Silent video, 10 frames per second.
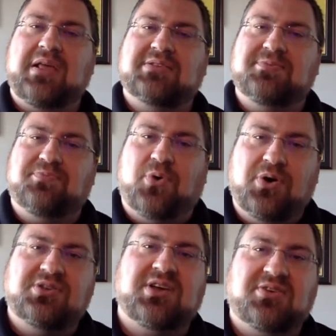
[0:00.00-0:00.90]
it's
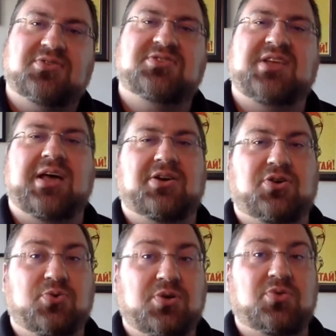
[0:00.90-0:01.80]
important to understand
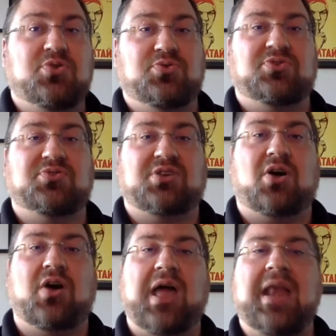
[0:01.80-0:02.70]
who your users
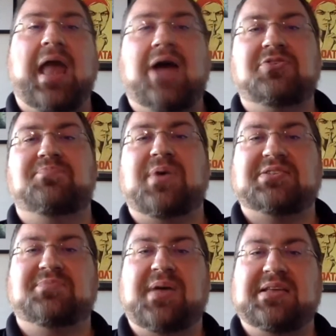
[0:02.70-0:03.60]
are and how to
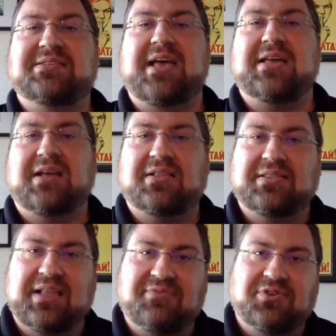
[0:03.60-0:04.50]
best maintain a
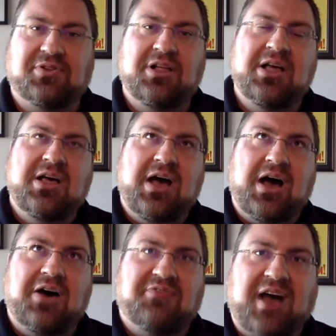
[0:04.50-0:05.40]
level
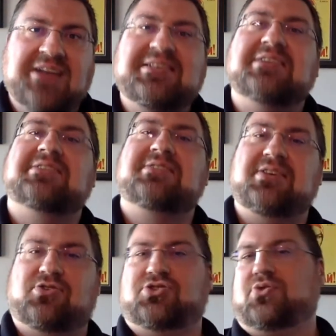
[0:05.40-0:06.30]
of
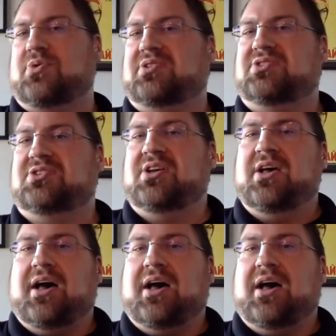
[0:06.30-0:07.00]
identity assurance.